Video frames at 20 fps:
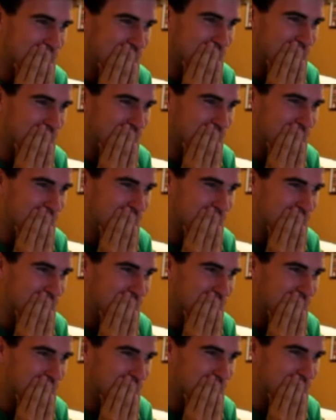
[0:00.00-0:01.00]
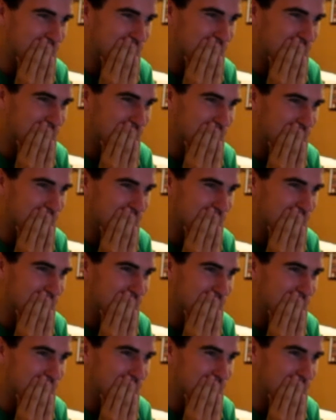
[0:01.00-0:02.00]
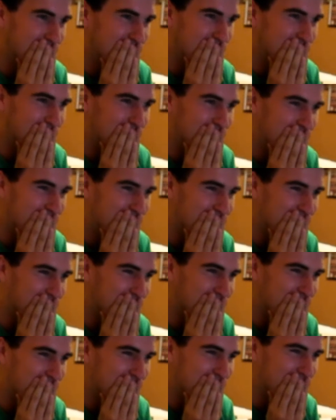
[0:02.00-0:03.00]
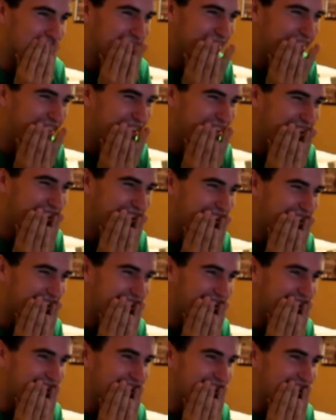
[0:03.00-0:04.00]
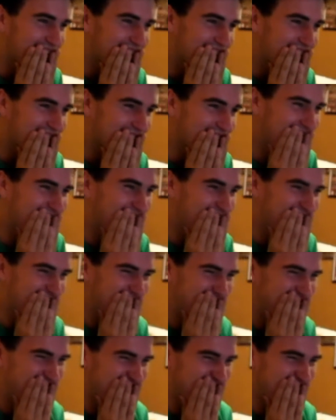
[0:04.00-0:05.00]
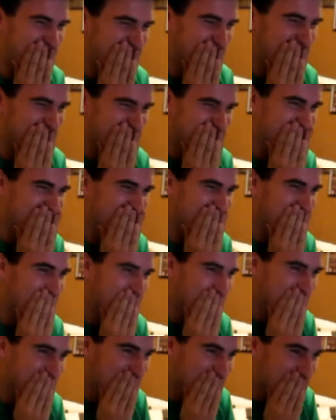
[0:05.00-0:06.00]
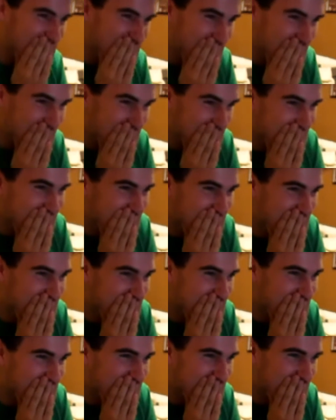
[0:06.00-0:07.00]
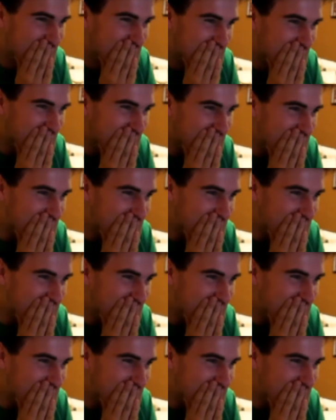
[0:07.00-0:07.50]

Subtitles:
No one is speaking in this clip.